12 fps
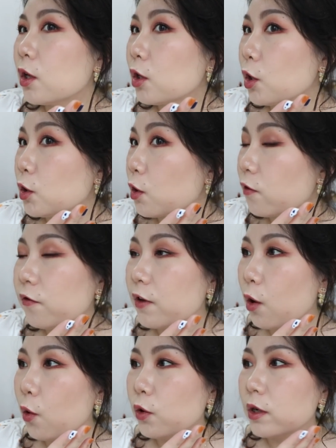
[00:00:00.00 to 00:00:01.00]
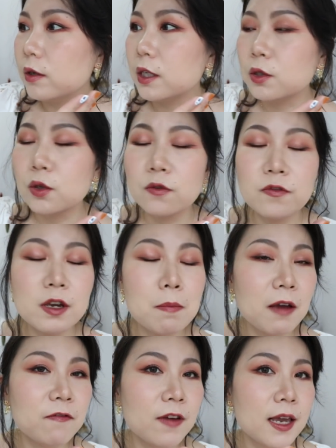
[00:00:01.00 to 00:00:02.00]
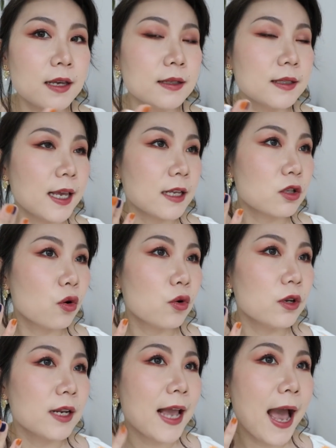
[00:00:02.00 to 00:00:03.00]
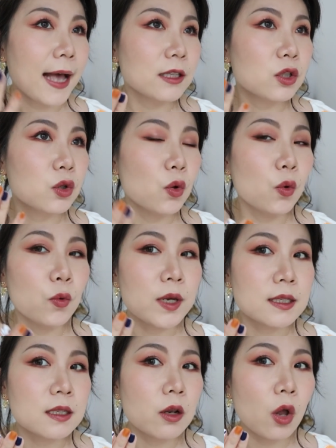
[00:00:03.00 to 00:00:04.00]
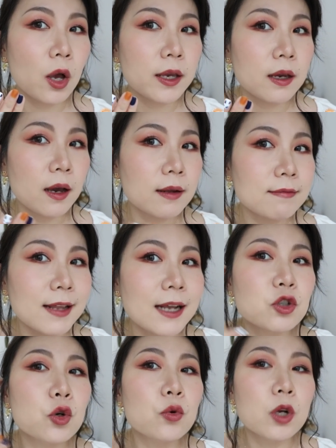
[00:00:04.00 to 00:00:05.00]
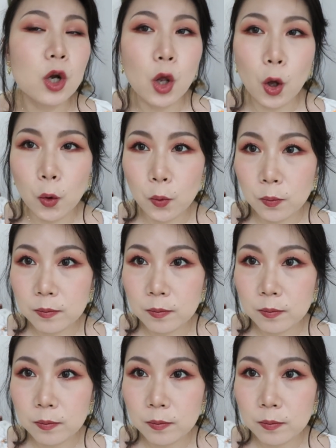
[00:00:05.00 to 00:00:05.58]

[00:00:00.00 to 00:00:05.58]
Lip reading: you don't feel oily. You don't feel my face gets oily at all. It's like a natural glow.